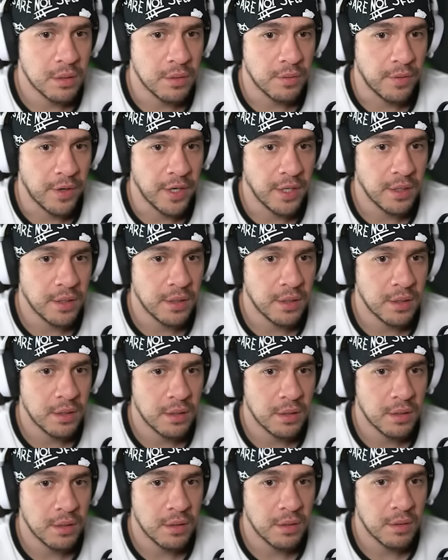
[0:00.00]
Right?
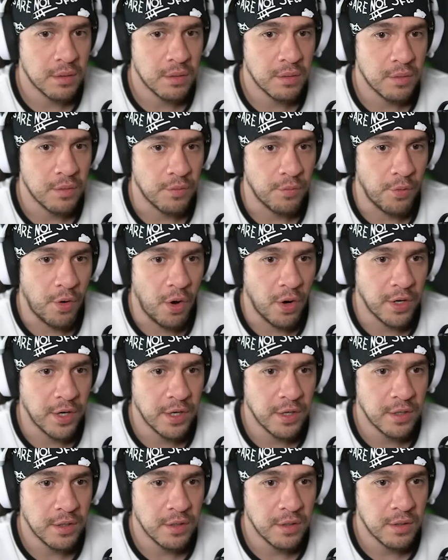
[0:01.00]
Wrong.
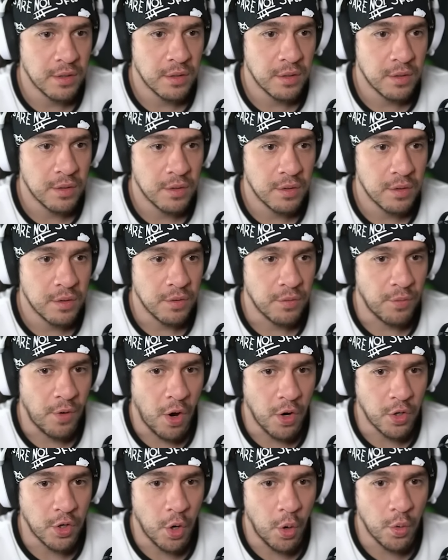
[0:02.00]

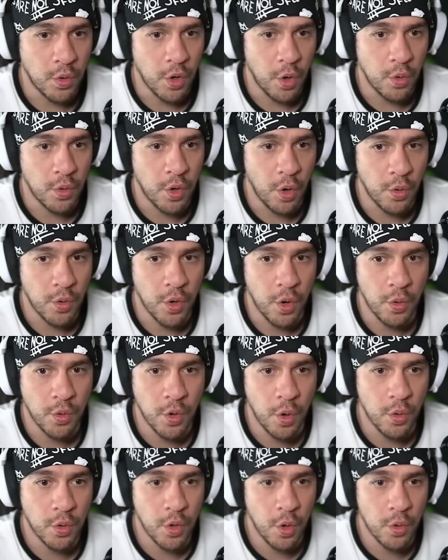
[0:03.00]
Wrong. Go, go, go, go,
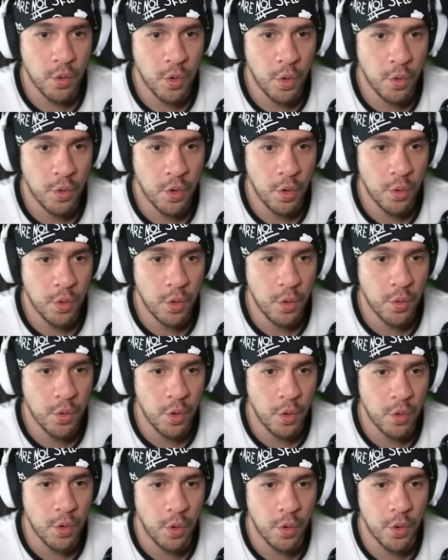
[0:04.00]
go, go, go, go, go,
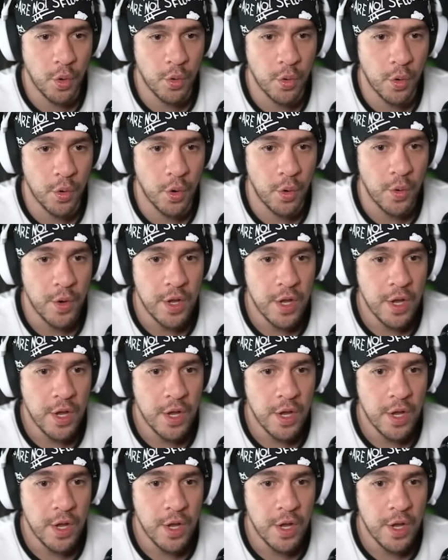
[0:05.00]
go, go, go, go, go.